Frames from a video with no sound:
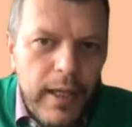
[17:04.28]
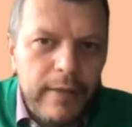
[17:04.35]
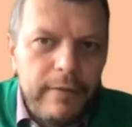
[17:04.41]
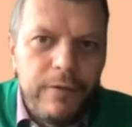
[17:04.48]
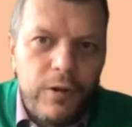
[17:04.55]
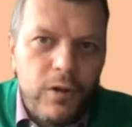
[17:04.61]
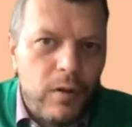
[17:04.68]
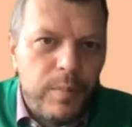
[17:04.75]
and
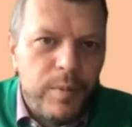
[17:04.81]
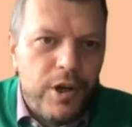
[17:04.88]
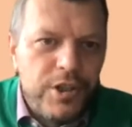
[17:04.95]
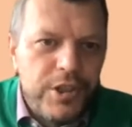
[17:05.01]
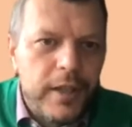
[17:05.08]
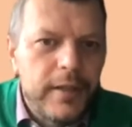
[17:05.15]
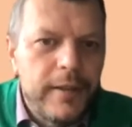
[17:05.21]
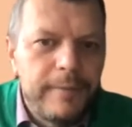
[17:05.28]
for your
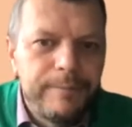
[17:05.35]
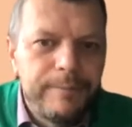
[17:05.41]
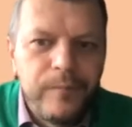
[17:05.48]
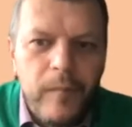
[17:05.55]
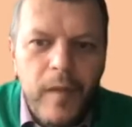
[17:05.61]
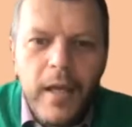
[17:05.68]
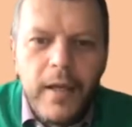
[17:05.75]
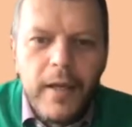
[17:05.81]
project.
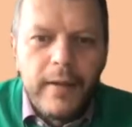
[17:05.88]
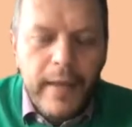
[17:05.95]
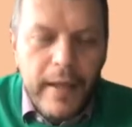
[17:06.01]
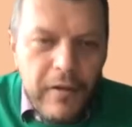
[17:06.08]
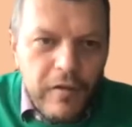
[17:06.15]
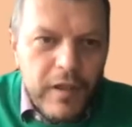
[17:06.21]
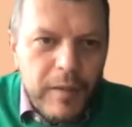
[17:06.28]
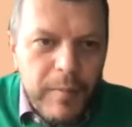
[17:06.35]

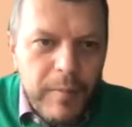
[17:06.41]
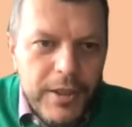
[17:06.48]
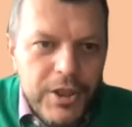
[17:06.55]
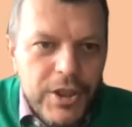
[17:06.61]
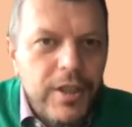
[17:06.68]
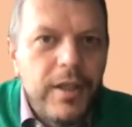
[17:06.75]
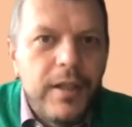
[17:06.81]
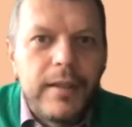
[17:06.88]
Thank you very
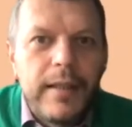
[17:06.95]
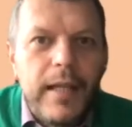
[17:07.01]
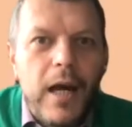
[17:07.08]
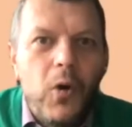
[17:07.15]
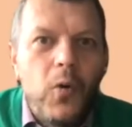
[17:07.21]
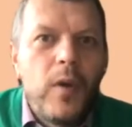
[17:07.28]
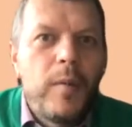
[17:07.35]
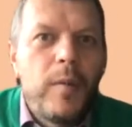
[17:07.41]
much.
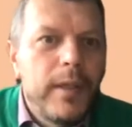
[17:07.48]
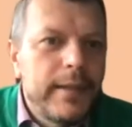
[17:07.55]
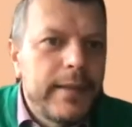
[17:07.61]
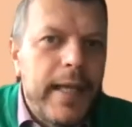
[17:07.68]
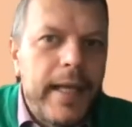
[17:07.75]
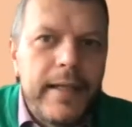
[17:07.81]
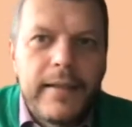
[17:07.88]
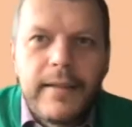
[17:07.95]
Now we will
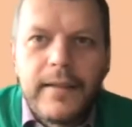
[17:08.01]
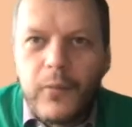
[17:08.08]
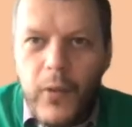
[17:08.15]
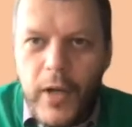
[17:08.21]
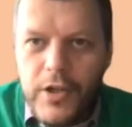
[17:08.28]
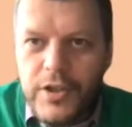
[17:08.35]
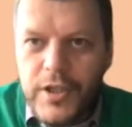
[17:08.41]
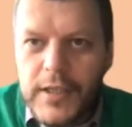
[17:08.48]
take
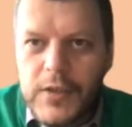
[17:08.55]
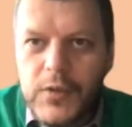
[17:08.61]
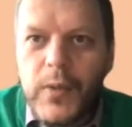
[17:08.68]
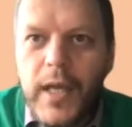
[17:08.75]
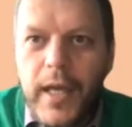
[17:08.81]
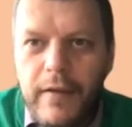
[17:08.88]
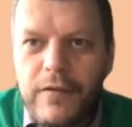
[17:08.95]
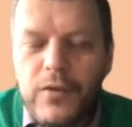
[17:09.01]
questions.
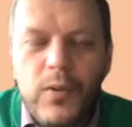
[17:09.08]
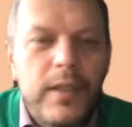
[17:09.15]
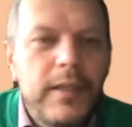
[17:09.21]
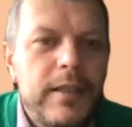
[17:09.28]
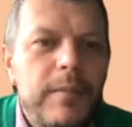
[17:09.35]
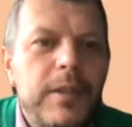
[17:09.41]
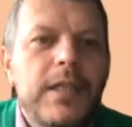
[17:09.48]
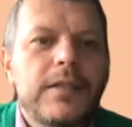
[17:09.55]
We have
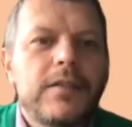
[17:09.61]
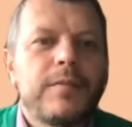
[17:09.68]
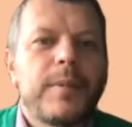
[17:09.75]
20 minutes of